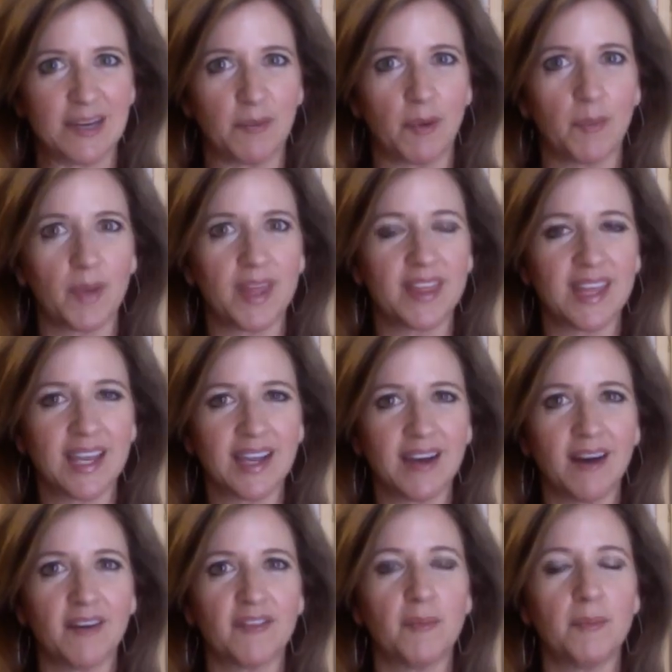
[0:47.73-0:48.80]
When we think
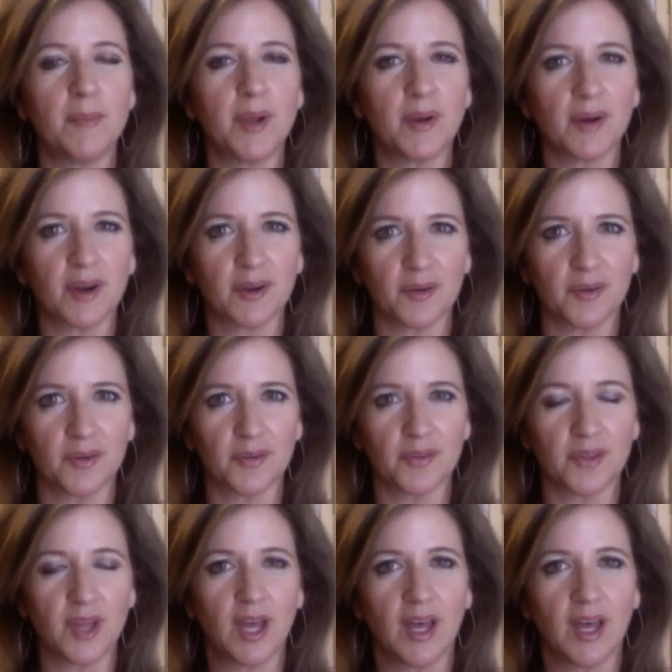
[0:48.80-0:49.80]
of miracles,